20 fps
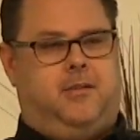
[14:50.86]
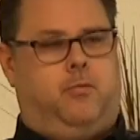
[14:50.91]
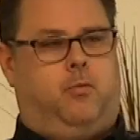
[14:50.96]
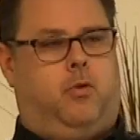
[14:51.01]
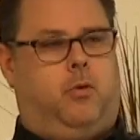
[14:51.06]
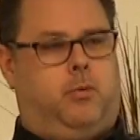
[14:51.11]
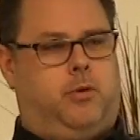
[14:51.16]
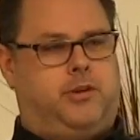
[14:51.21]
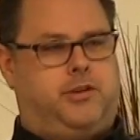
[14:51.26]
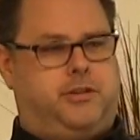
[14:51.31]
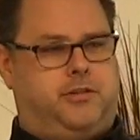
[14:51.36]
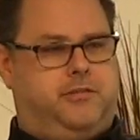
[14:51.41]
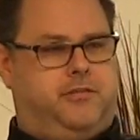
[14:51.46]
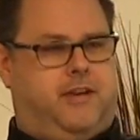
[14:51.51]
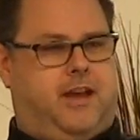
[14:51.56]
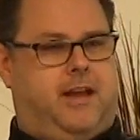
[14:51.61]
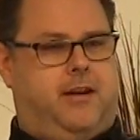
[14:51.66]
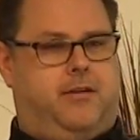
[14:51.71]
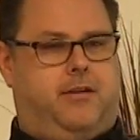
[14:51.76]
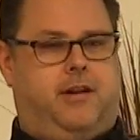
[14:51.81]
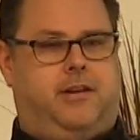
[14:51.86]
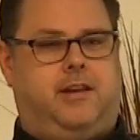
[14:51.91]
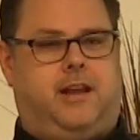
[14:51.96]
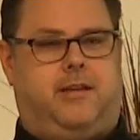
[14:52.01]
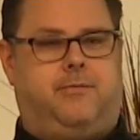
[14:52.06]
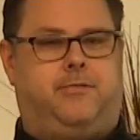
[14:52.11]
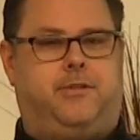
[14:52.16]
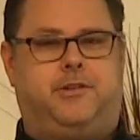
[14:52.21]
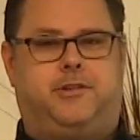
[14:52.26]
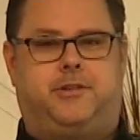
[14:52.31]
World War II veteran,
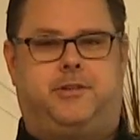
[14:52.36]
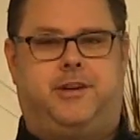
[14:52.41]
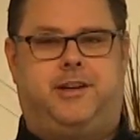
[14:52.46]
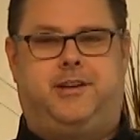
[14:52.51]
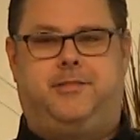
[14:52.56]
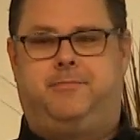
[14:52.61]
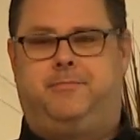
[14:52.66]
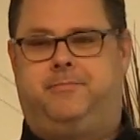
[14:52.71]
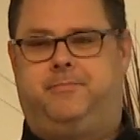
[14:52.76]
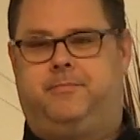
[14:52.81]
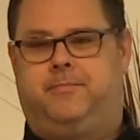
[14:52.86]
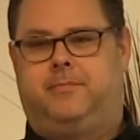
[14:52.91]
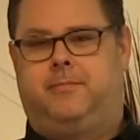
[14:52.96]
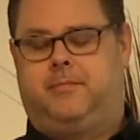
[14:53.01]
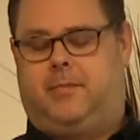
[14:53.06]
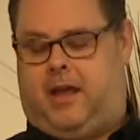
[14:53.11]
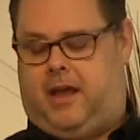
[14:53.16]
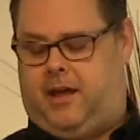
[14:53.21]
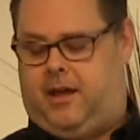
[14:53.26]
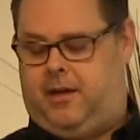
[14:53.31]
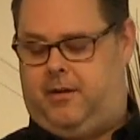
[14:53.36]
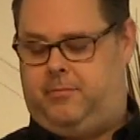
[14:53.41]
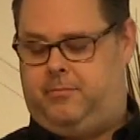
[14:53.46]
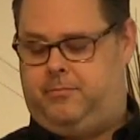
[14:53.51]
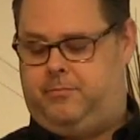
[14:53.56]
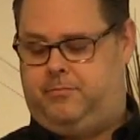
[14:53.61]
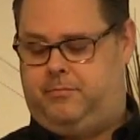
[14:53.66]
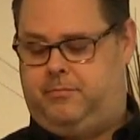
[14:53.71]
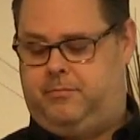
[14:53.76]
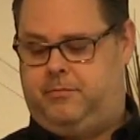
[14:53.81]
infantry.
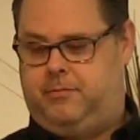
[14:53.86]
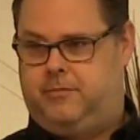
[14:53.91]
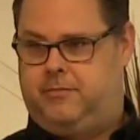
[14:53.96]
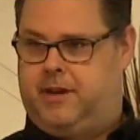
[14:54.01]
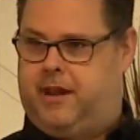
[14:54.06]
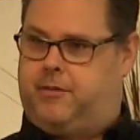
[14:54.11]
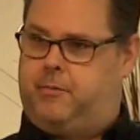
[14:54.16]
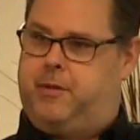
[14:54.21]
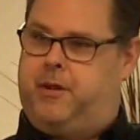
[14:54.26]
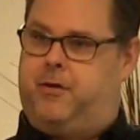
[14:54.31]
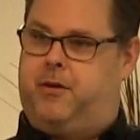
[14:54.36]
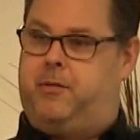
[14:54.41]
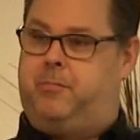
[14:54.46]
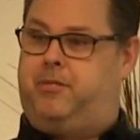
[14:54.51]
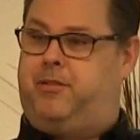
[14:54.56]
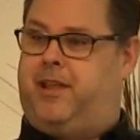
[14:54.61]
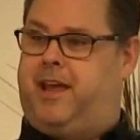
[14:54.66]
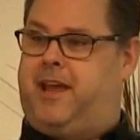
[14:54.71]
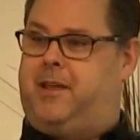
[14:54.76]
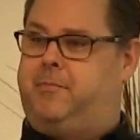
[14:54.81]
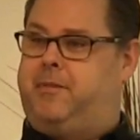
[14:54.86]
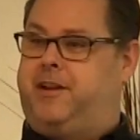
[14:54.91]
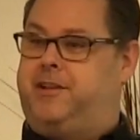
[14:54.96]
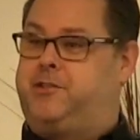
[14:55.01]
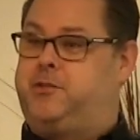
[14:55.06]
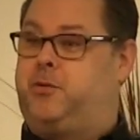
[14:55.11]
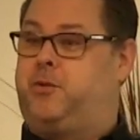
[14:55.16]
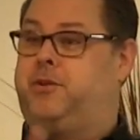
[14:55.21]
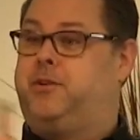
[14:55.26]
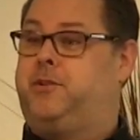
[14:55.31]
Um, never been on a plane, but he
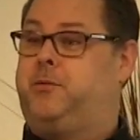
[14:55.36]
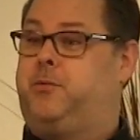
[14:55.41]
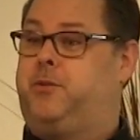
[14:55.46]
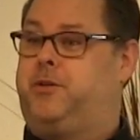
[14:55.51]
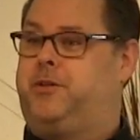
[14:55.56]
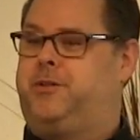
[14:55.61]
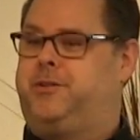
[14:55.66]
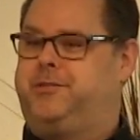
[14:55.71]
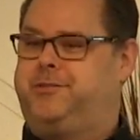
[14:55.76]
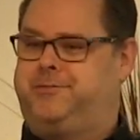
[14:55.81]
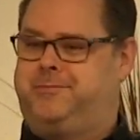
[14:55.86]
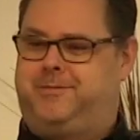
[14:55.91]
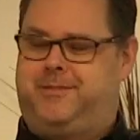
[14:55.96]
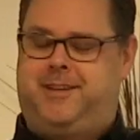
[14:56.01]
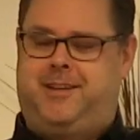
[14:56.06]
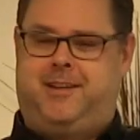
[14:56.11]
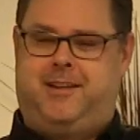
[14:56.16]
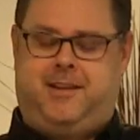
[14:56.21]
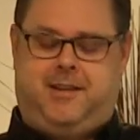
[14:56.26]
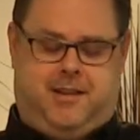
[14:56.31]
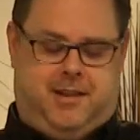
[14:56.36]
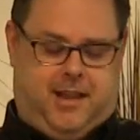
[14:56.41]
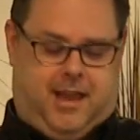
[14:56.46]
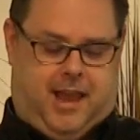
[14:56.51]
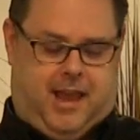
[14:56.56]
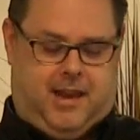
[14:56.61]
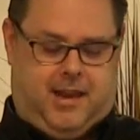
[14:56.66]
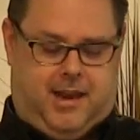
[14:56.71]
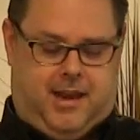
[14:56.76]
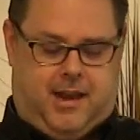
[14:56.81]
toured the world.
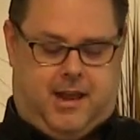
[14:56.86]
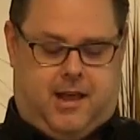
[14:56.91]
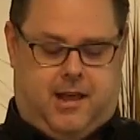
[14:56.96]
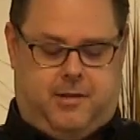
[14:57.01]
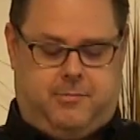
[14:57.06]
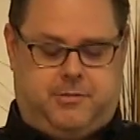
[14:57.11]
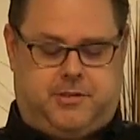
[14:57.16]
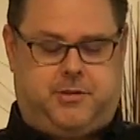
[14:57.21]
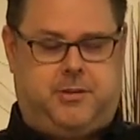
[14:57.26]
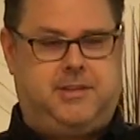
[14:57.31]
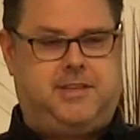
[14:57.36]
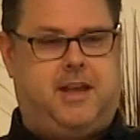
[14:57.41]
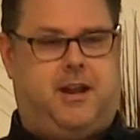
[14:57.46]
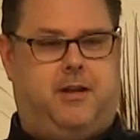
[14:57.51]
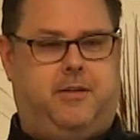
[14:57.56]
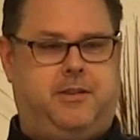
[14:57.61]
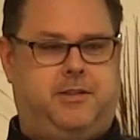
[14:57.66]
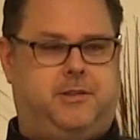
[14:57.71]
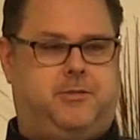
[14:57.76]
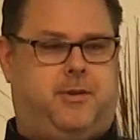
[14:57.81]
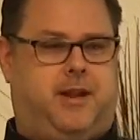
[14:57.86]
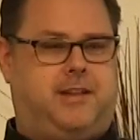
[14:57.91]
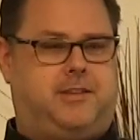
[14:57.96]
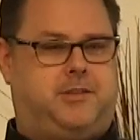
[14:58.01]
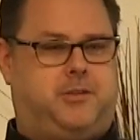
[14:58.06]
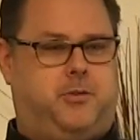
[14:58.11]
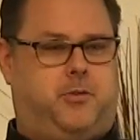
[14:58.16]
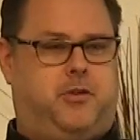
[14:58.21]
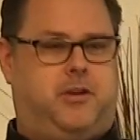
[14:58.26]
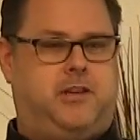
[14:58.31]
And then, um, so he's got all these great
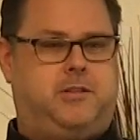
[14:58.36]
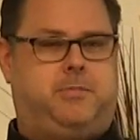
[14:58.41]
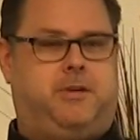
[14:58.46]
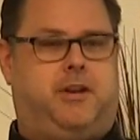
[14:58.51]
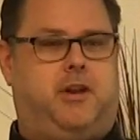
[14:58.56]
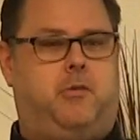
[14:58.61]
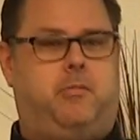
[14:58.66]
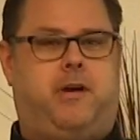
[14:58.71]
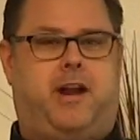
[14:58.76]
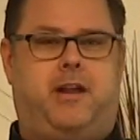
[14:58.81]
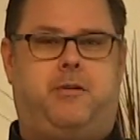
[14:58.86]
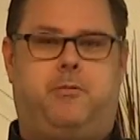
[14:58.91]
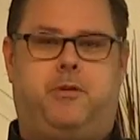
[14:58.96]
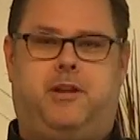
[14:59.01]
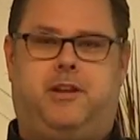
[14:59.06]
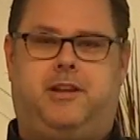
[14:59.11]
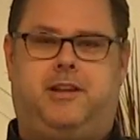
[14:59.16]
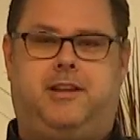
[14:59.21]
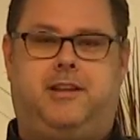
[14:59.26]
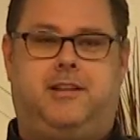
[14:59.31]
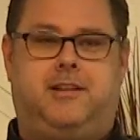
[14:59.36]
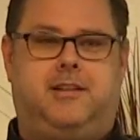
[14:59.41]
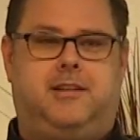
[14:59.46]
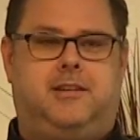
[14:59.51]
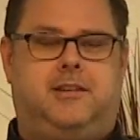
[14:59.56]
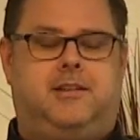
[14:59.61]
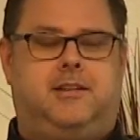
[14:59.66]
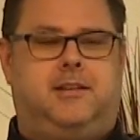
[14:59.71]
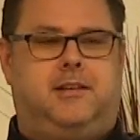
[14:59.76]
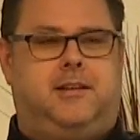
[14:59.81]
stories, but nobody really
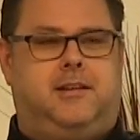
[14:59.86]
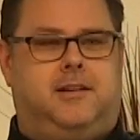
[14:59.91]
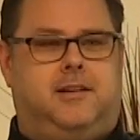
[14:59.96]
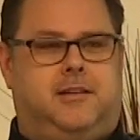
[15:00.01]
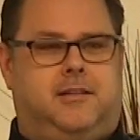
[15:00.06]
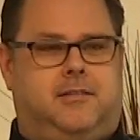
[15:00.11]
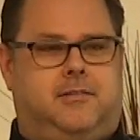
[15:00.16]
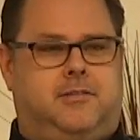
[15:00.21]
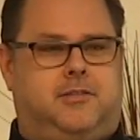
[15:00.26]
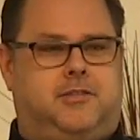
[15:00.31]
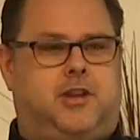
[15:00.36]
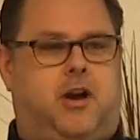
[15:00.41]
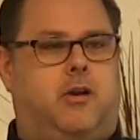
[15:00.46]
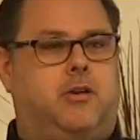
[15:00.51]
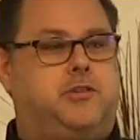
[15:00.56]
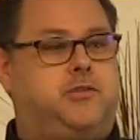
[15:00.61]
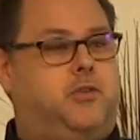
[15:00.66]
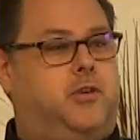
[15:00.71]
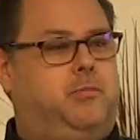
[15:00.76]
talks